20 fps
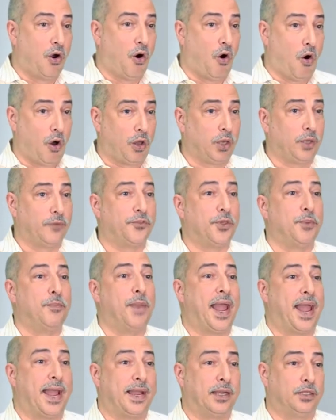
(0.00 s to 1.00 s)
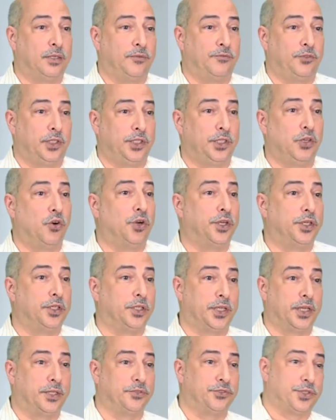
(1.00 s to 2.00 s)
all of them actively going
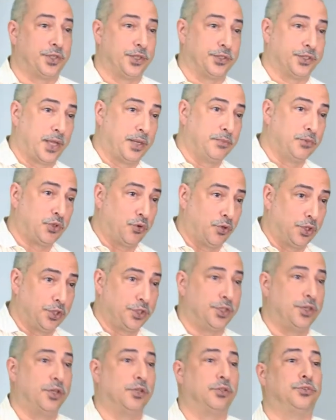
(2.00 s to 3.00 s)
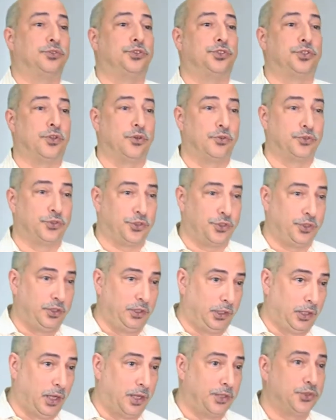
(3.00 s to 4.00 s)
against the same storage nodes. Those
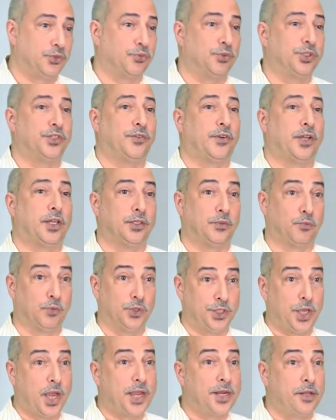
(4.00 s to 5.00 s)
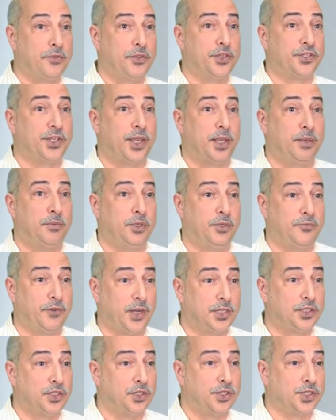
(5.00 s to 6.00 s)
LUNs reside on the same
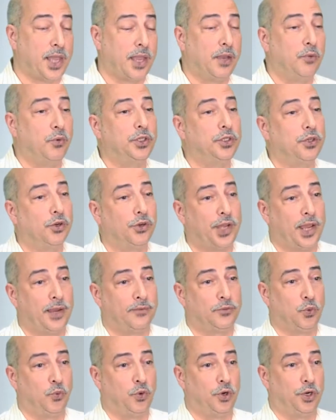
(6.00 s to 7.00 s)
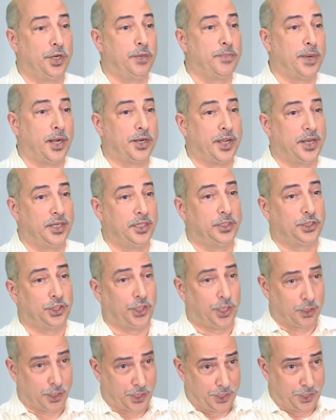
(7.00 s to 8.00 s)
devices, and we don't have to worry about any
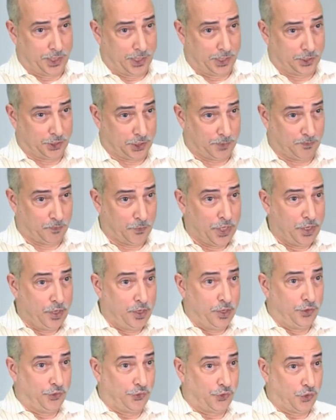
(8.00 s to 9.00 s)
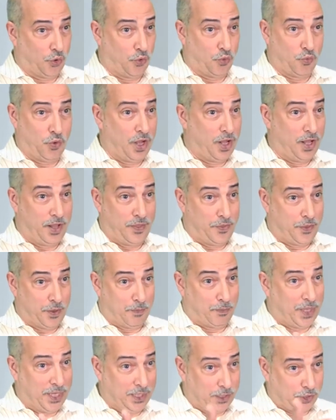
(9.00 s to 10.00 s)
share contention. So the
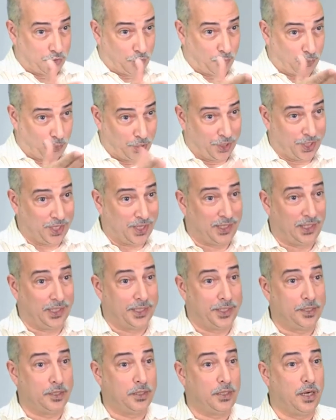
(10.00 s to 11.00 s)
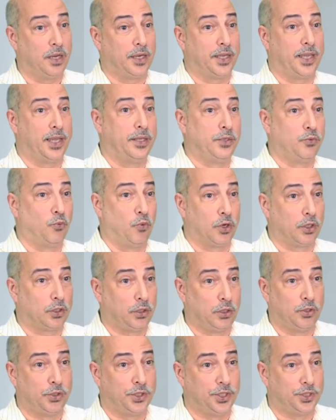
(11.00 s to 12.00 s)
peaks are pretty clear. Again,
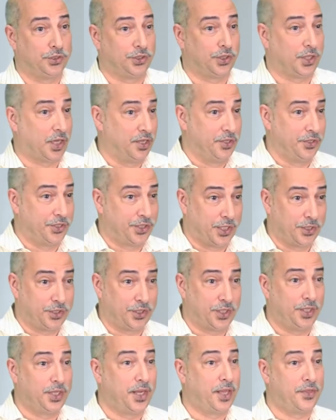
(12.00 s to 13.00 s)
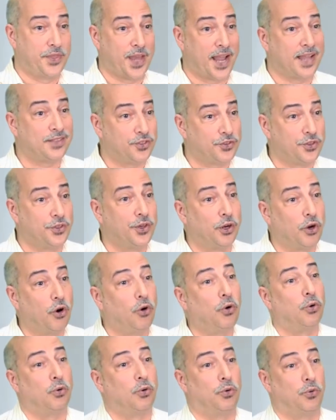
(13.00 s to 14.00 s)
workload is consistent, and that's the
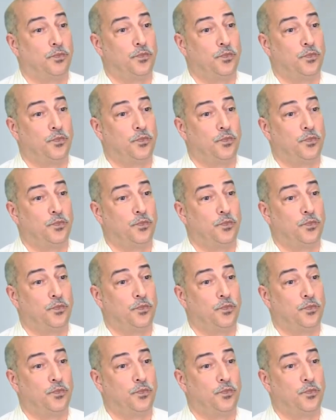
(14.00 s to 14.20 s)
goal.